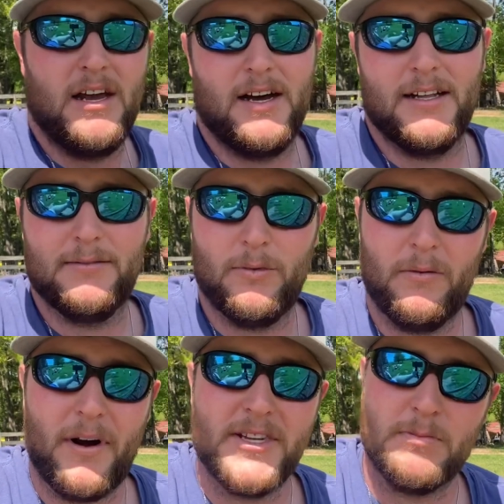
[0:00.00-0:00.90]
We
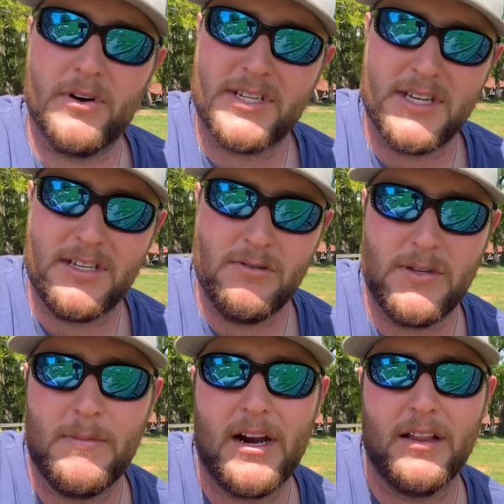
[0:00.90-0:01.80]
raised brisket to
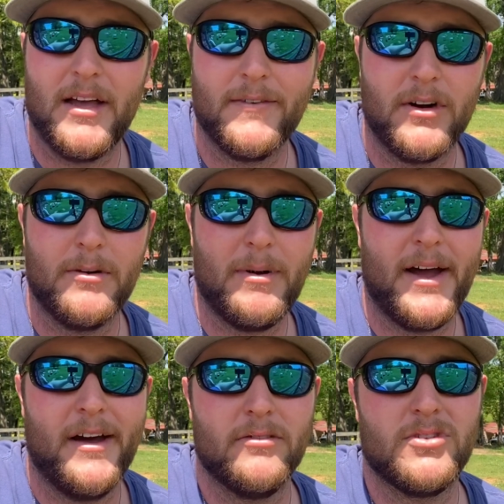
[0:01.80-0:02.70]
is about 1,100
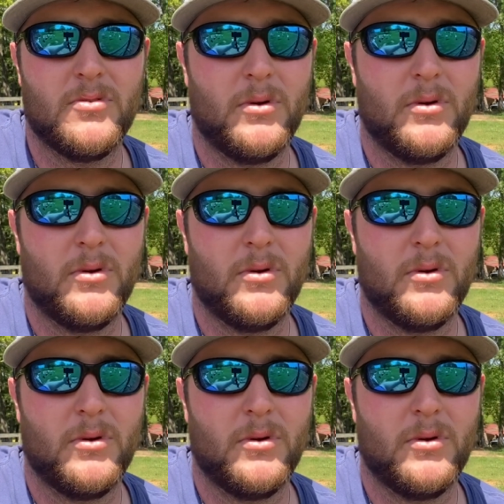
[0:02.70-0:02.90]
pounds.